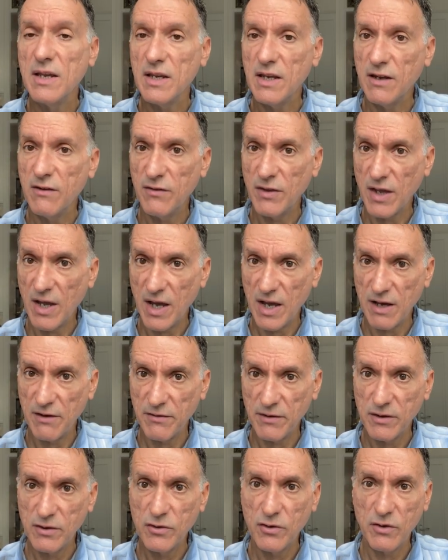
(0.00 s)
if they have
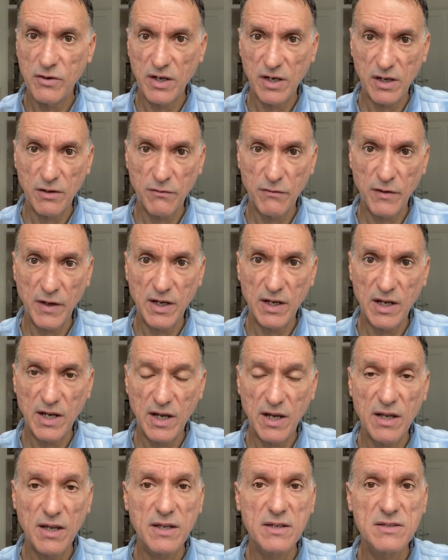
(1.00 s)
chronic heart
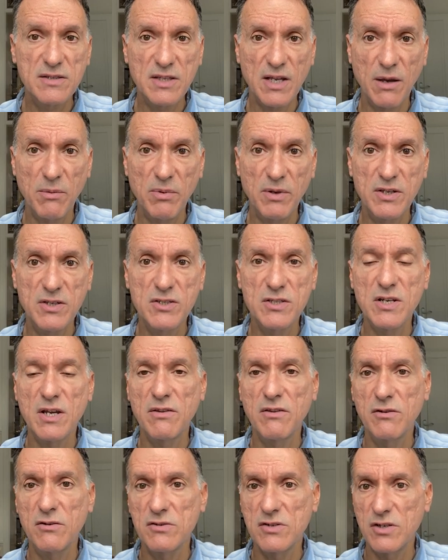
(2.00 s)
failure, established
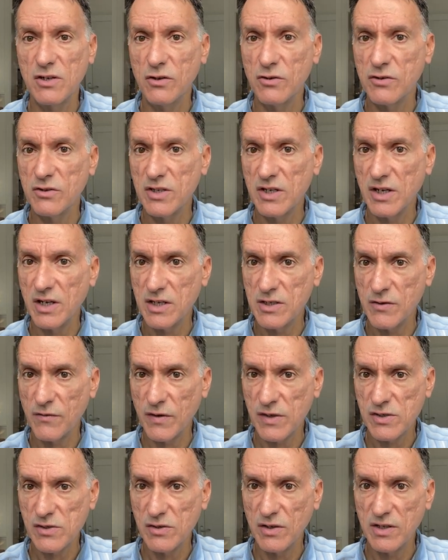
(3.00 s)
atherosclerotic
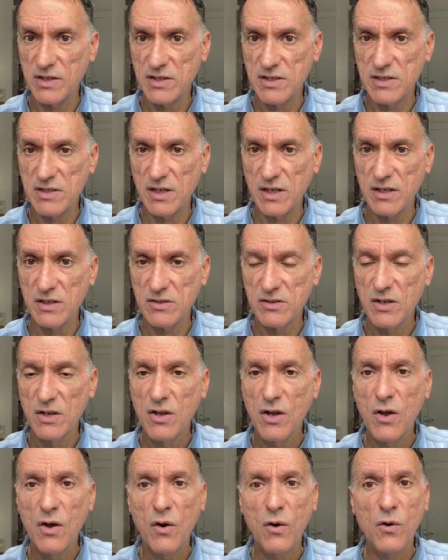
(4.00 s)
cardiovascular disease,
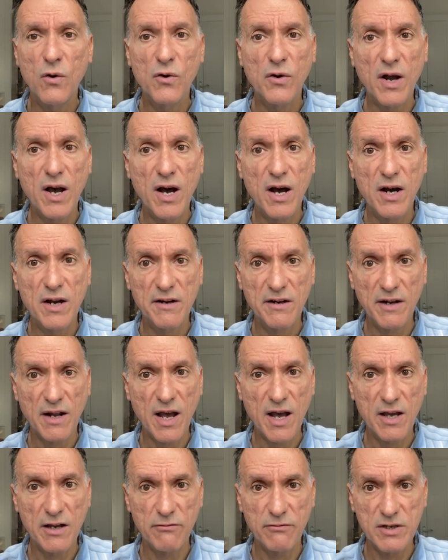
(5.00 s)
or are at
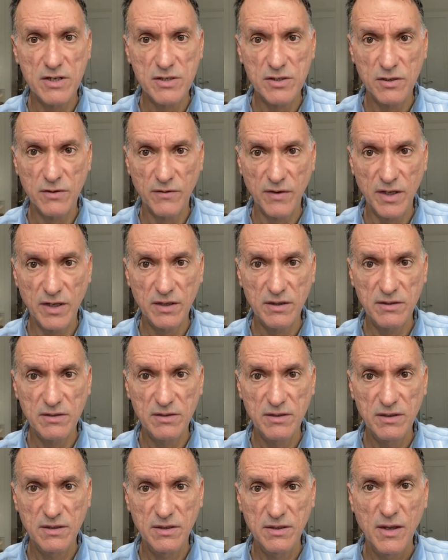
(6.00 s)
high risk of
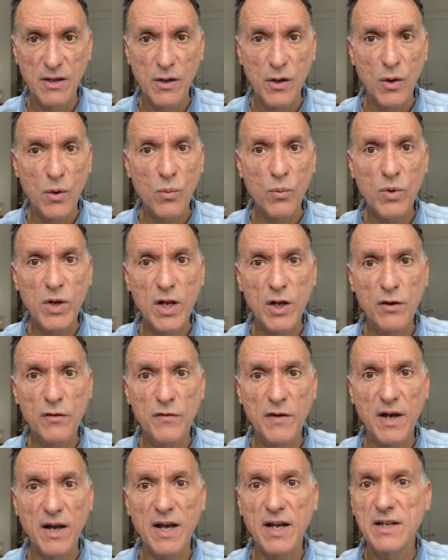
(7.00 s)
it, we'll
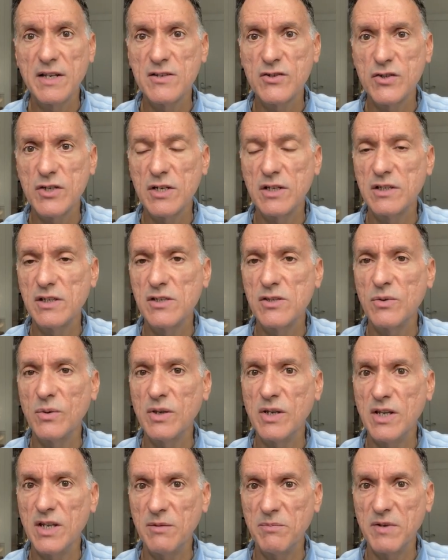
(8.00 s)
offer an
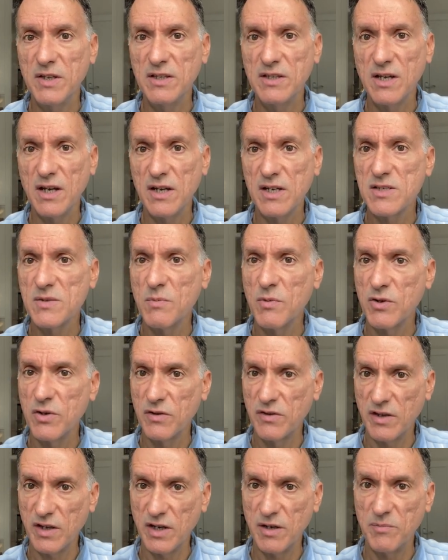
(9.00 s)
SGLT2 inhibitor as
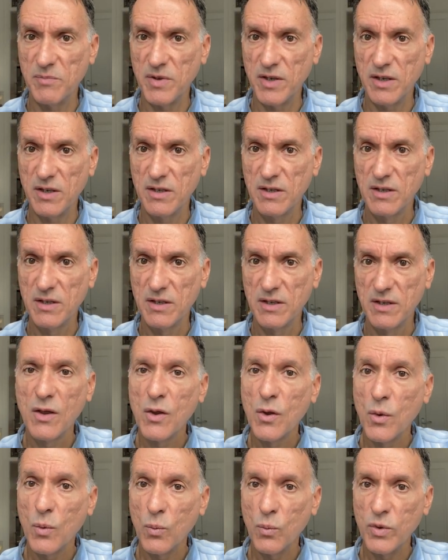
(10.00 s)
monotherapy.
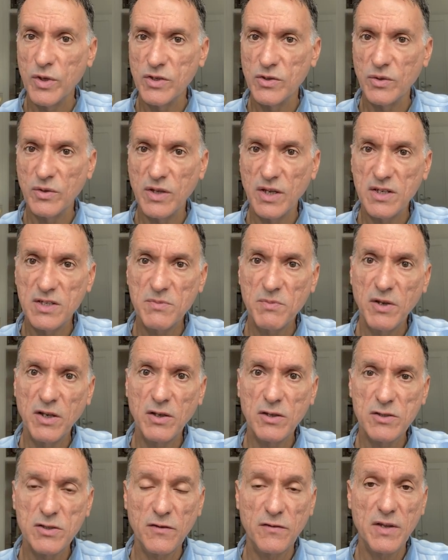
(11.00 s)
We do this
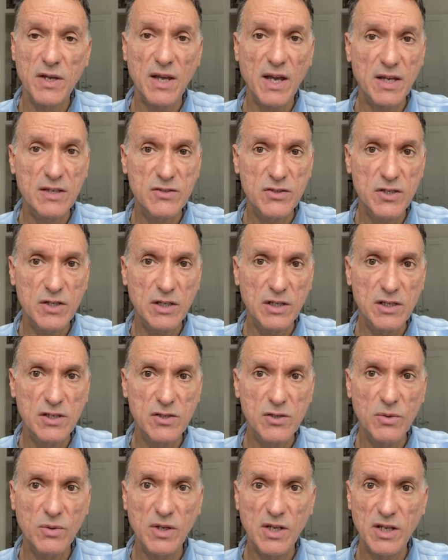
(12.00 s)
because of the
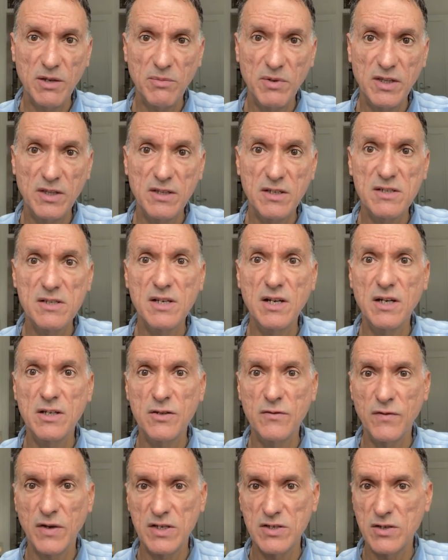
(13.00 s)
SGLT2 inhibitor's
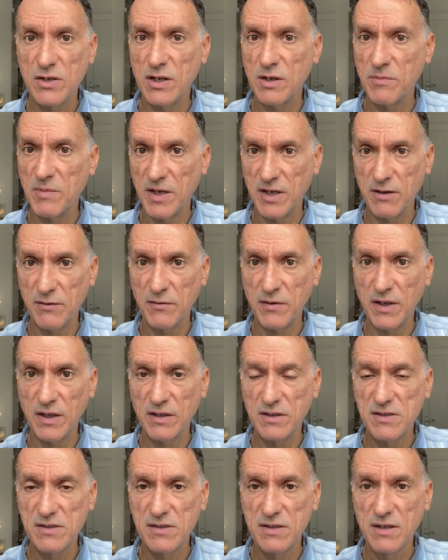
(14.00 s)
cardiovascular
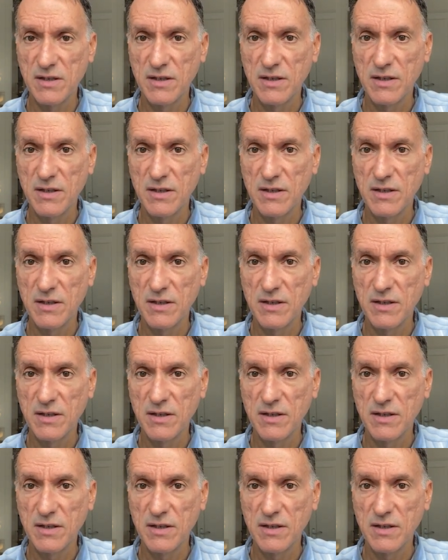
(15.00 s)
benefits.